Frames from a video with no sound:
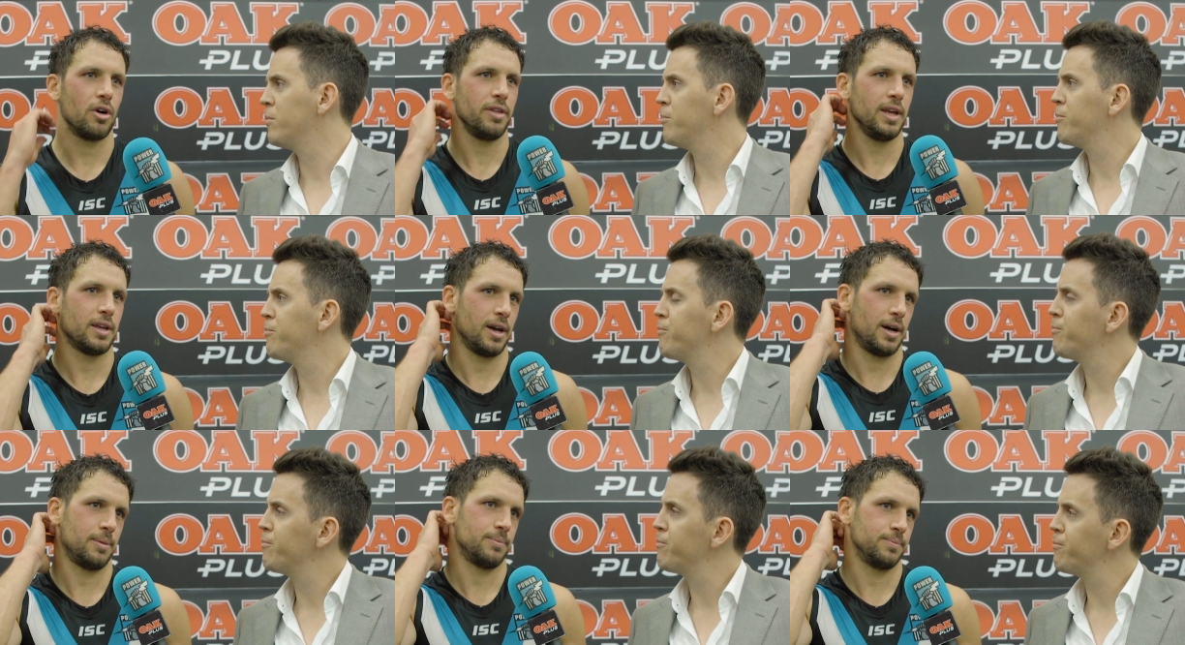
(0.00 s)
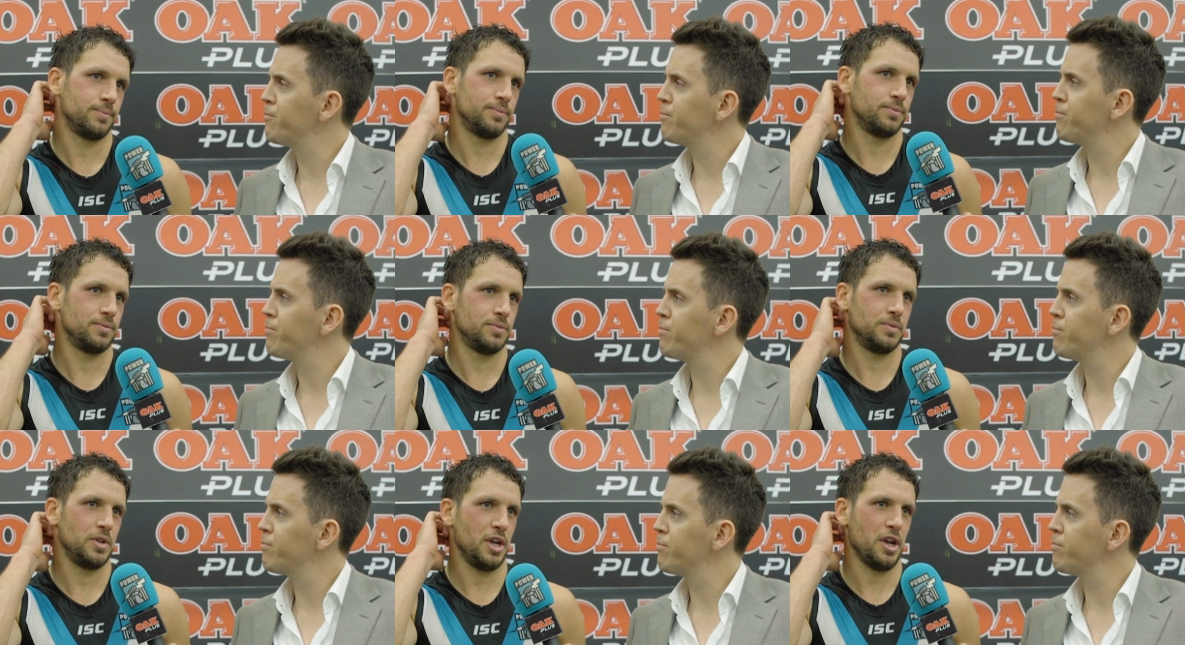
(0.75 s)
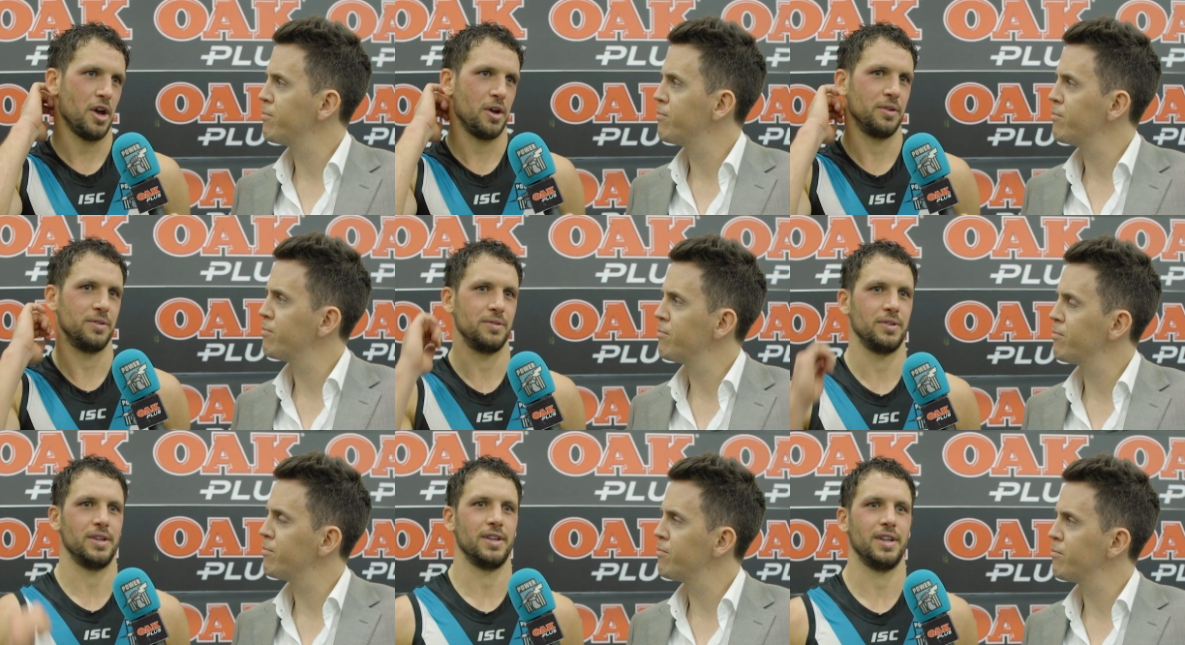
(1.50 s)
Speaker 1: I think um, you know
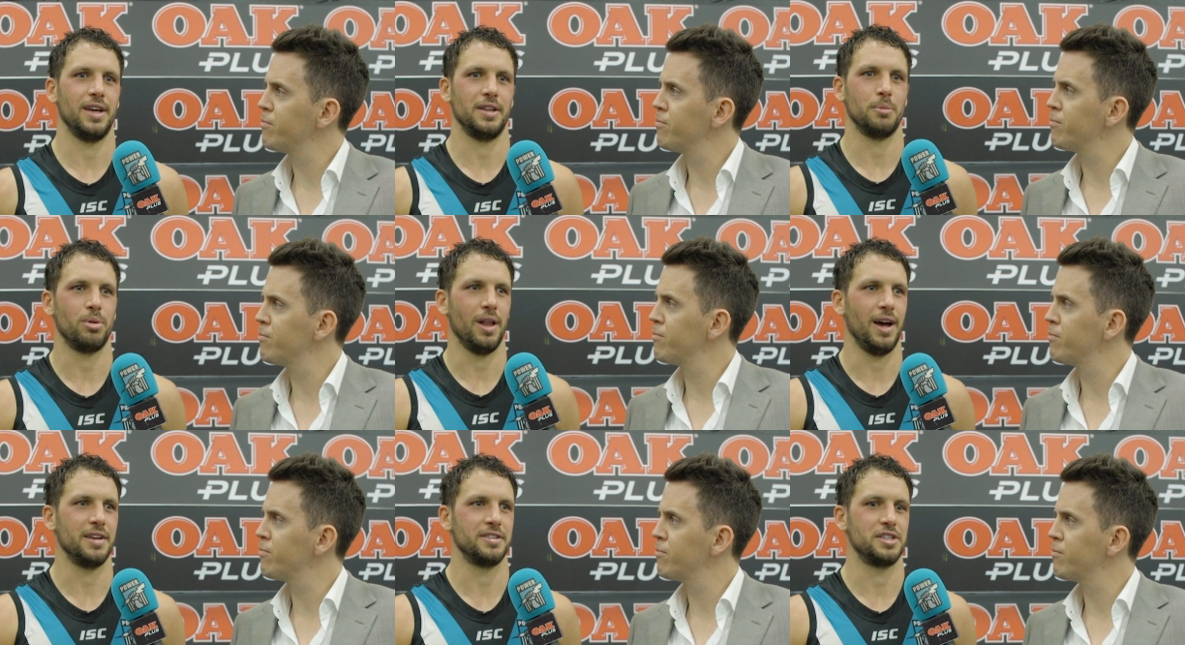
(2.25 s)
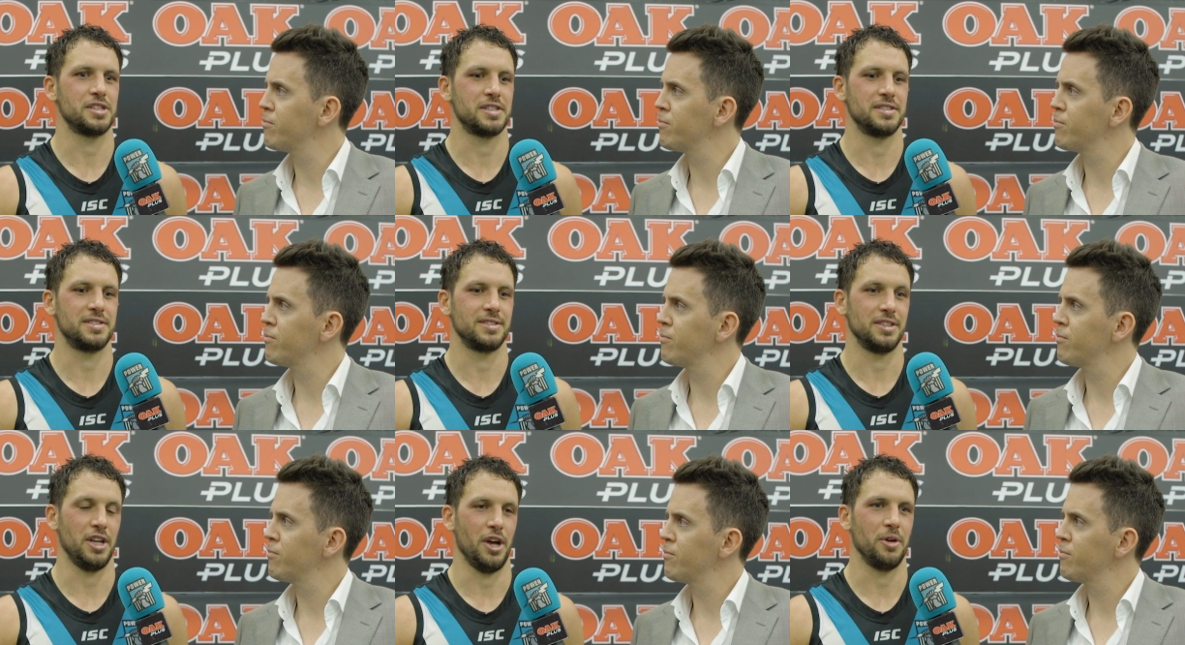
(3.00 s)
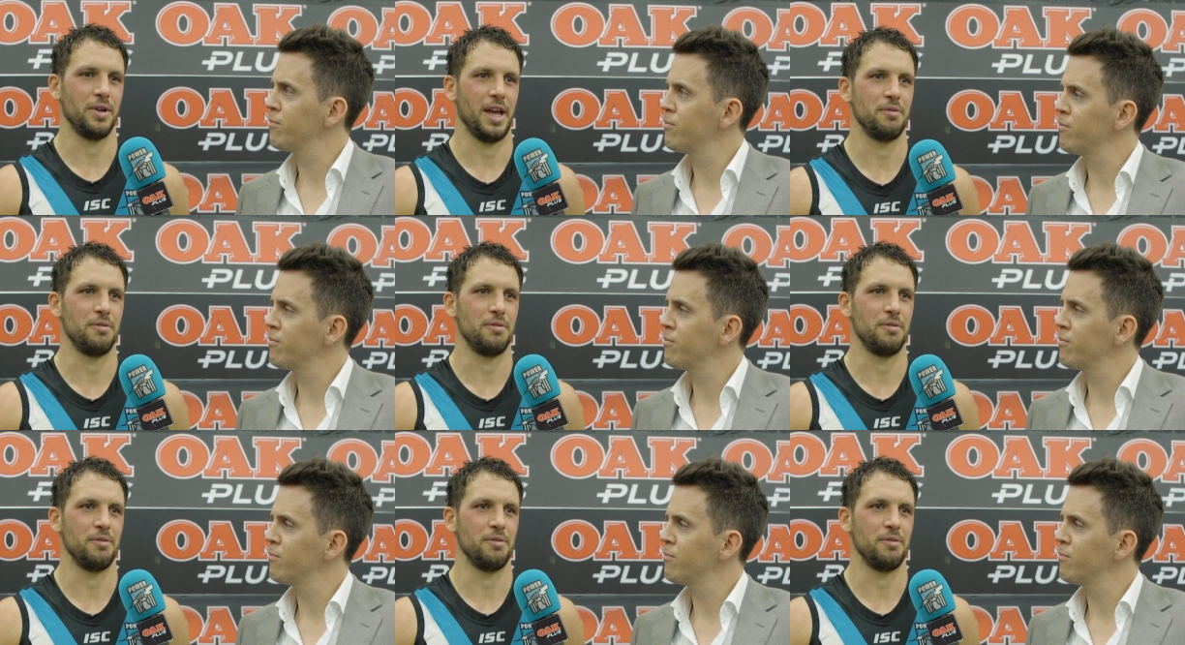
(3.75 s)
the players are just as you know,